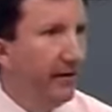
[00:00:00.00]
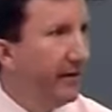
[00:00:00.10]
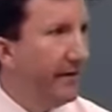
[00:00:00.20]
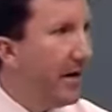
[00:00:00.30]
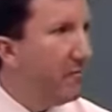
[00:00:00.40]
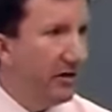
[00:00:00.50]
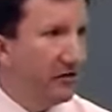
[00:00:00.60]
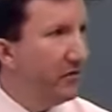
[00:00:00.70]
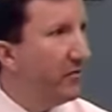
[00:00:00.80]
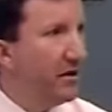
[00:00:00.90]
and that money is
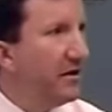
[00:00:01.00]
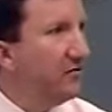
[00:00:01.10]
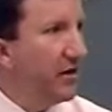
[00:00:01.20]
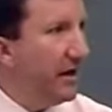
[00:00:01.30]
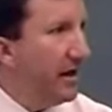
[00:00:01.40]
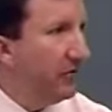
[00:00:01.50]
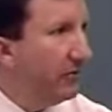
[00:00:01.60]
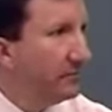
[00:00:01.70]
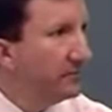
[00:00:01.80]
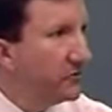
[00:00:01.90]
very easy to handle,
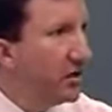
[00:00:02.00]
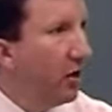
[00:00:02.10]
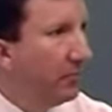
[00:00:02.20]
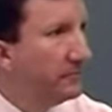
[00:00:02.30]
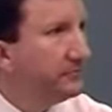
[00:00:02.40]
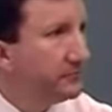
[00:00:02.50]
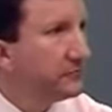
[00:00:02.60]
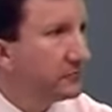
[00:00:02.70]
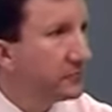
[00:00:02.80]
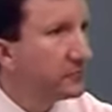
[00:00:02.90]
you know?
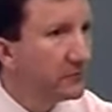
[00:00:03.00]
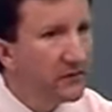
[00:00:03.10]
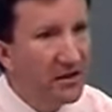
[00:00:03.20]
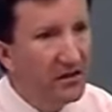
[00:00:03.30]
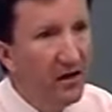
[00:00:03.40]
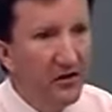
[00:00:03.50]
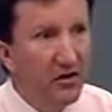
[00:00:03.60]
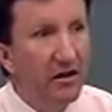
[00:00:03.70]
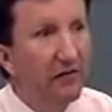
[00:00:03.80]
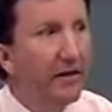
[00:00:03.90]
As long as you
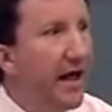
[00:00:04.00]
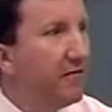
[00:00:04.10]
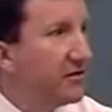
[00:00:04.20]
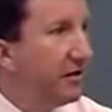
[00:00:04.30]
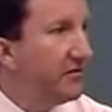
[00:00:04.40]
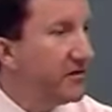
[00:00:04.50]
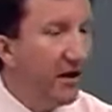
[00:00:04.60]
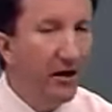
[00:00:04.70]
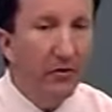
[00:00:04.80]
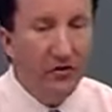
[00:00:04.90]
don't have a lavish
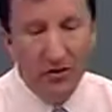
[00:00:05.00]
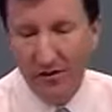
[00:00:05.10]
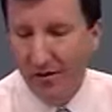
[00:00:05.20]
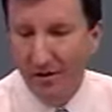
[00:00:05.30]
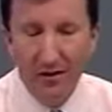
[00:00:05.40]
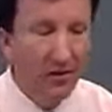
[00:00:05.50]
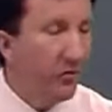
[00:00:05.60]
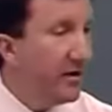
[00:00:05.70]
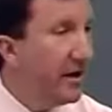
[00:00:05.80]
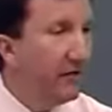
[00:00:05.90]
lifestyle, which
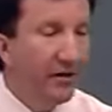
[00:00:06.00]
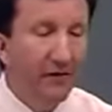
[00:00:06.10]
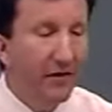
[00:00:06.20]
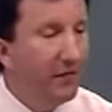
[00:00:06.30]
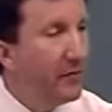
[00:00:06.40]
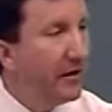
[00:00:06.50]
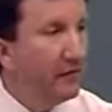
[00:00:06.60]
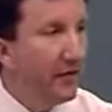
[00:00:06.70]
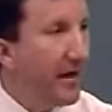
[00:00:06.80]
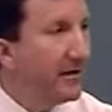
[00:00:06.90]
we never give enough money
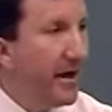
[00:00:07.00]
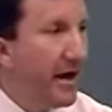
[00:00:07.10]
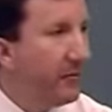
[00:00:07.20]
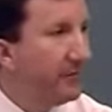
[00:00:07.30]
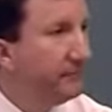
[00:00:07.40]
for that to happen.